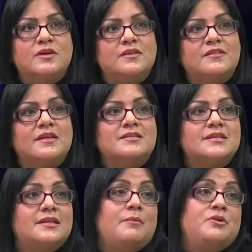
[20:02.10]
the things
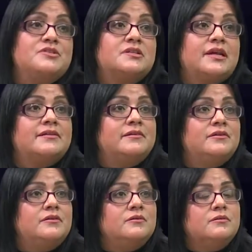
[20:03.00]
that person liked to
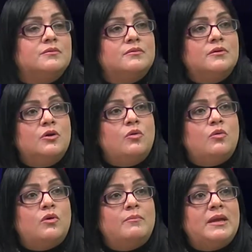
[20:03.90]
do.
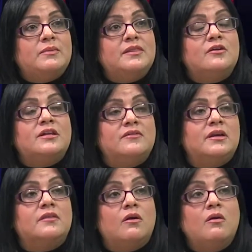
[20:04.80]
Or maybe they're living
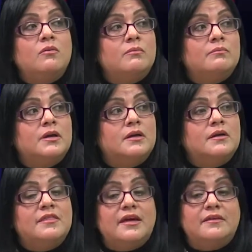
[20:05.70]
in the home
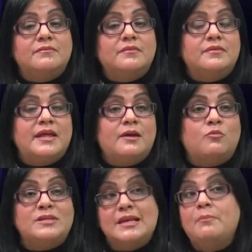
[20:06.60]
that
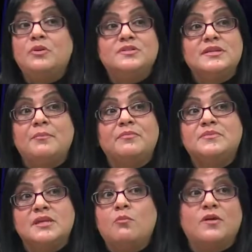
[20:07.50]
resembles
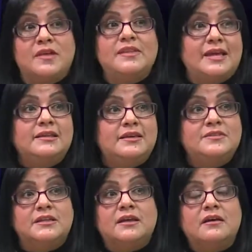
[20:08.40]
somewhere that they lived
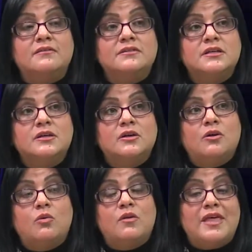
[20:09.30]
and loved,
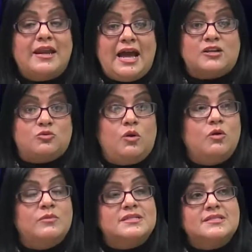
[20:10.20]
or that actual
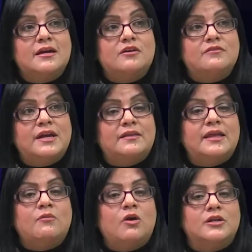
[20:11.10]
home itself, and
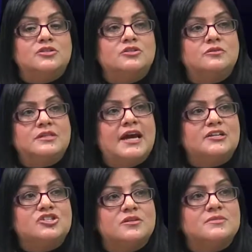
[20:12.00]
they want to
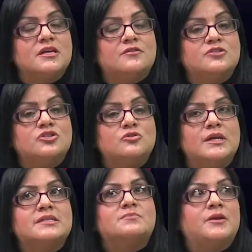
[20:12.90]
attach themselves to
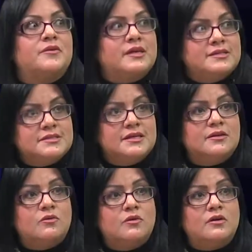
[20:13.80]
experience
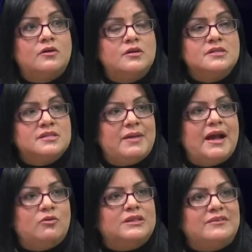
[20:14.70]
it or
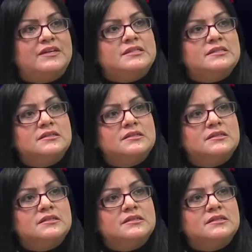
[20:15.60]
somehow live it.